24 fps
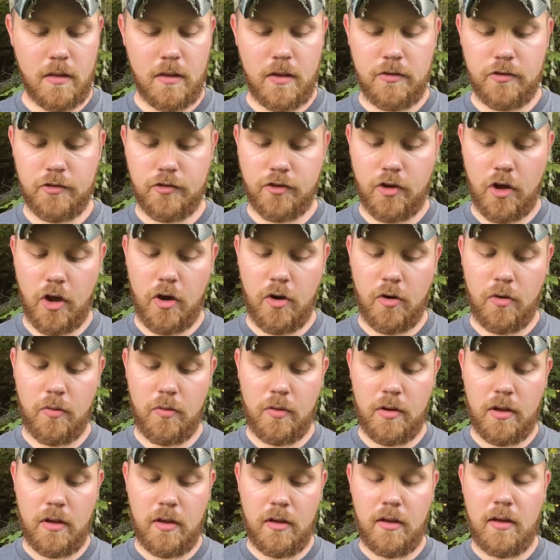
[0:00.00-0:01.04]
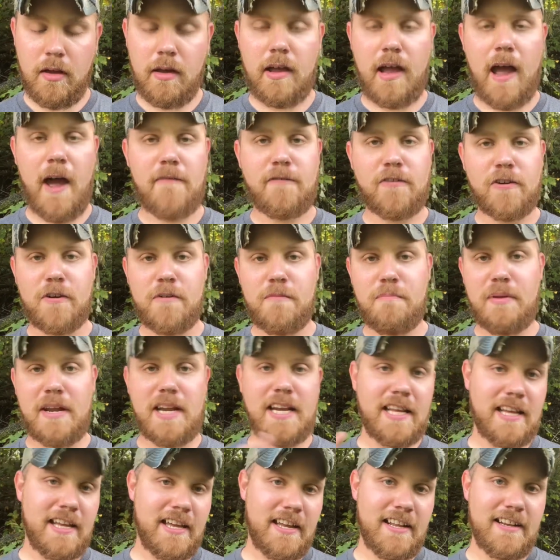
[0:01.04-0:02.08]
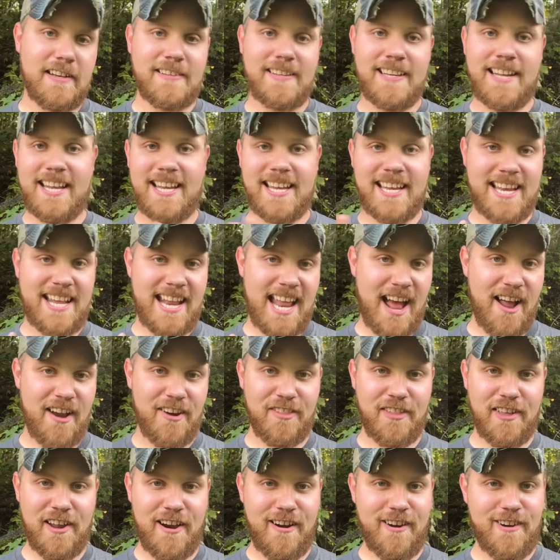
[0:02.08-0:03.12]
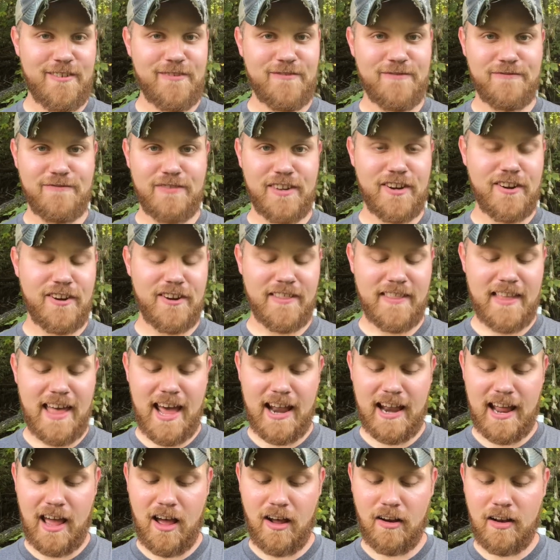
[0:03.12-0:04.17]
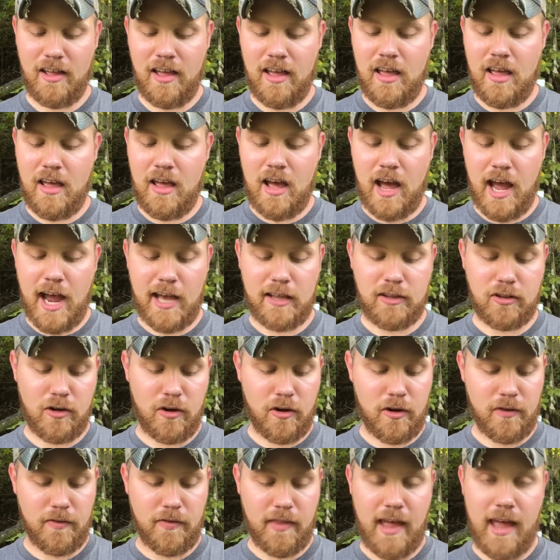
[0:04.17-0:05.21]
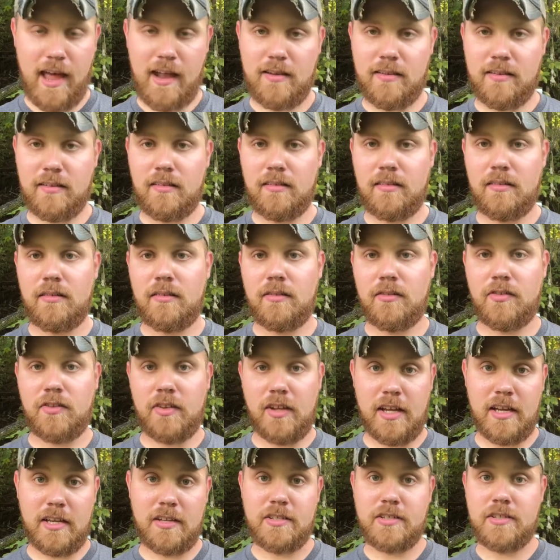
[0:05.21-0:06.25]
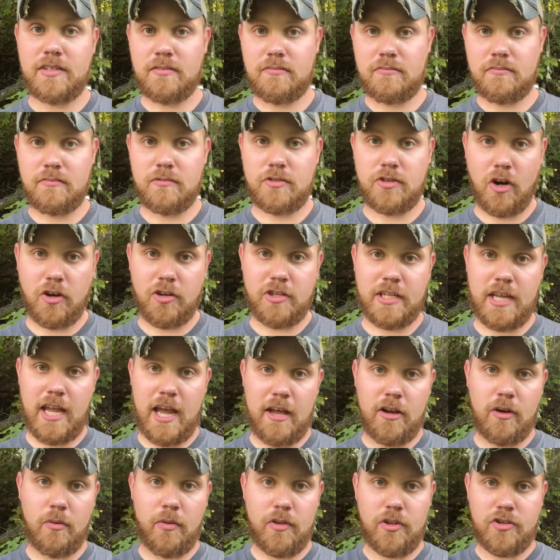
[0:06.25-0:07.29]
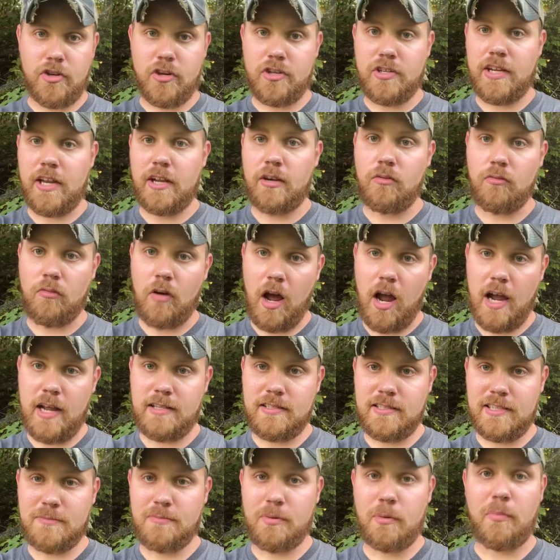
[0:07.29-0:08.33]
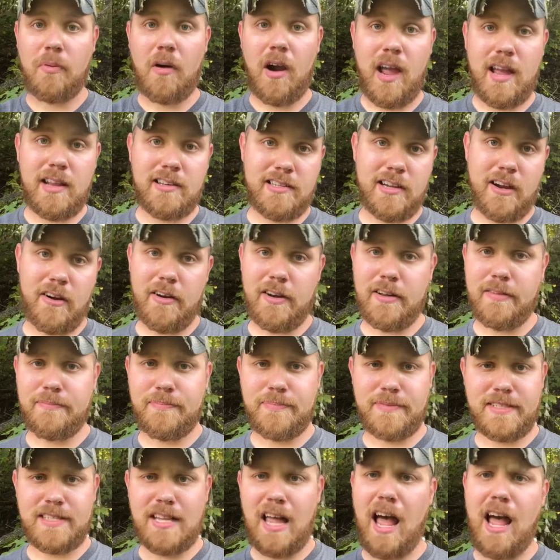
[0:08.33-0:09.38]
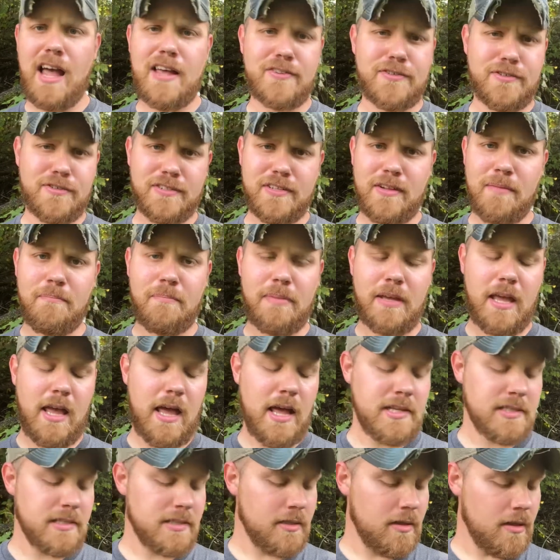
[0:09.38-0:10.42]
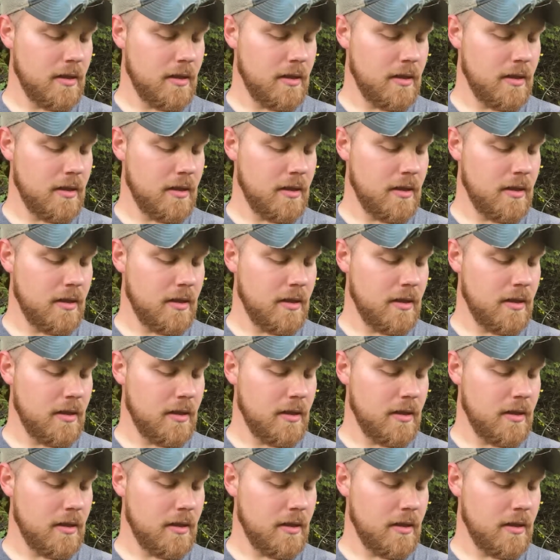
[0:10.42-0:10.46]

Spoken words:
So after beating it and getting it out of there and figuring that out, I learned that SIG's charging handle, where the charging handle rides, is proprietary size or some BS.